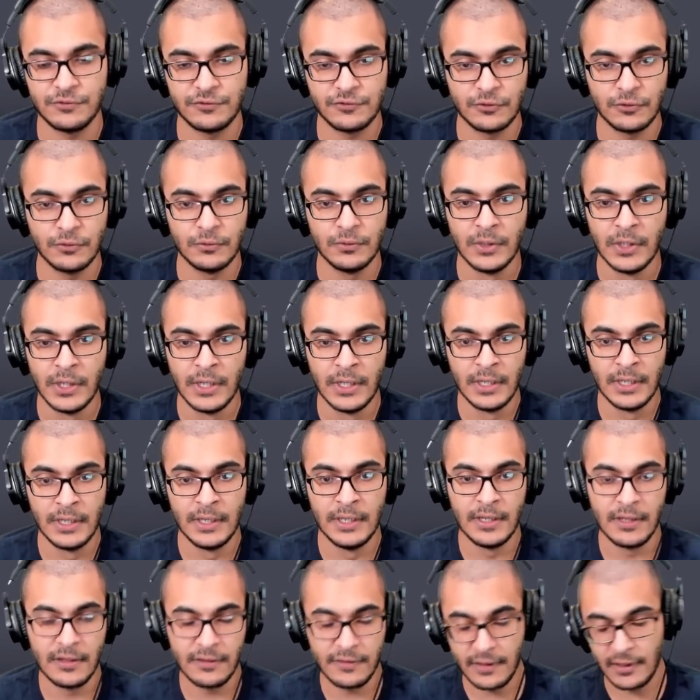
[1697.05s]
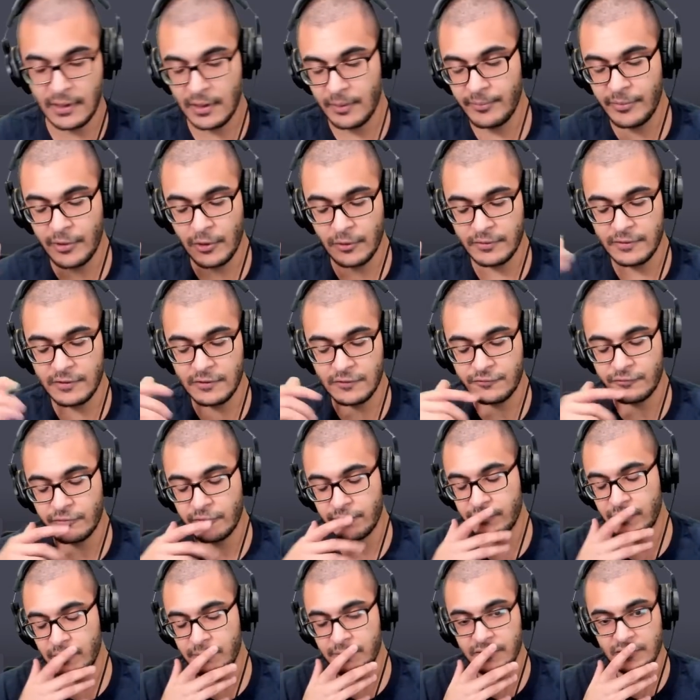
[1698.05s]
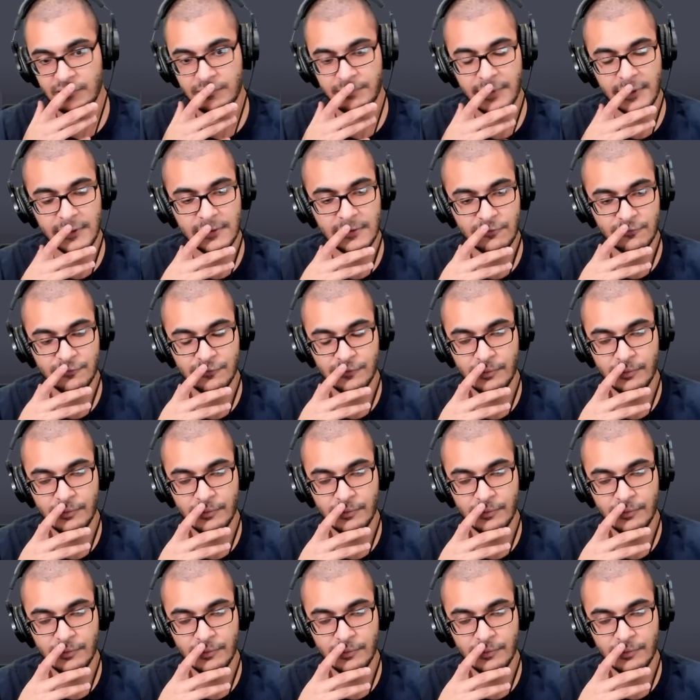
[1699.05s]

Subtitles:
So think about this from the perspective